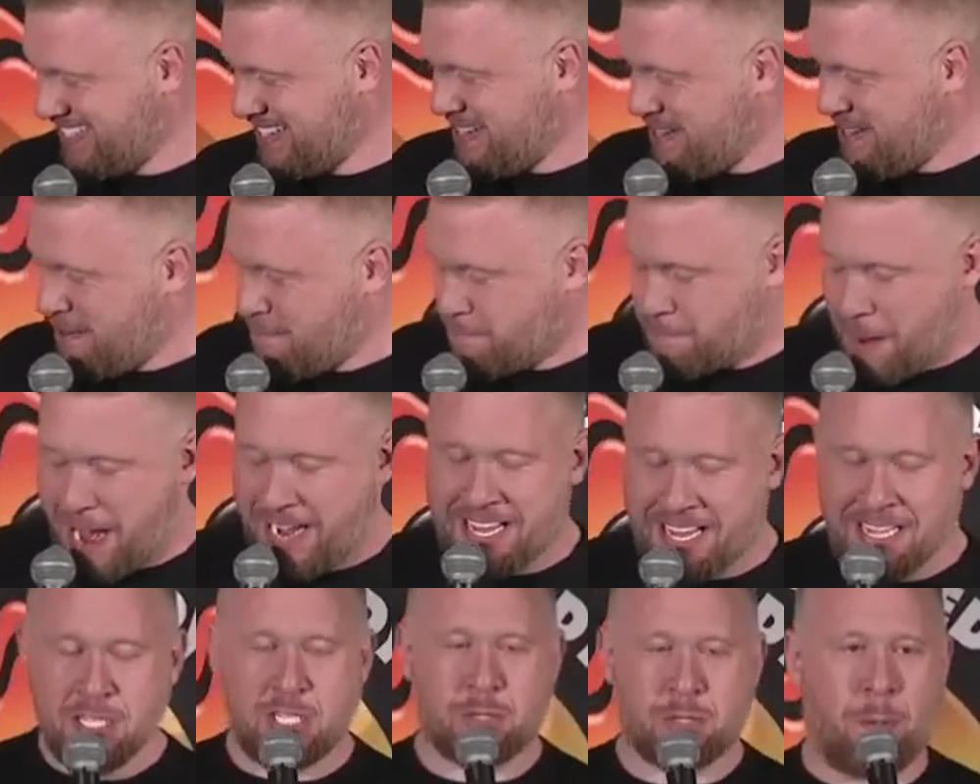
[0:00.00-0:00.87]
Back
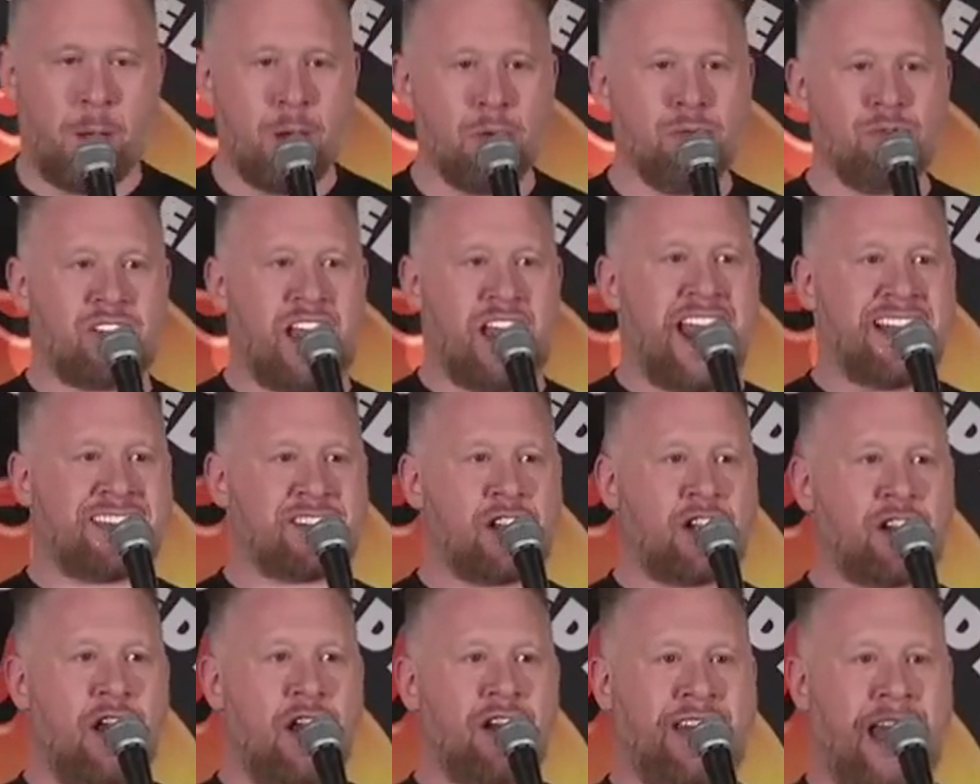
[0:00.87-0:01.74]
in spoons, 8
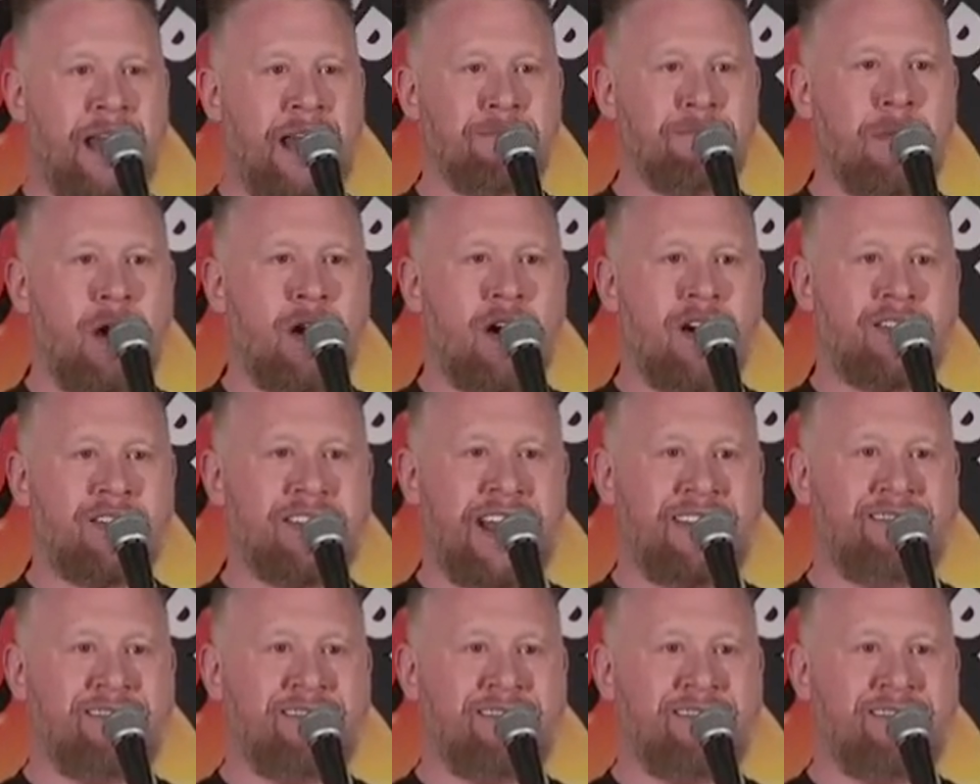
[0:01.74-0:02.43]
o'clock in morning.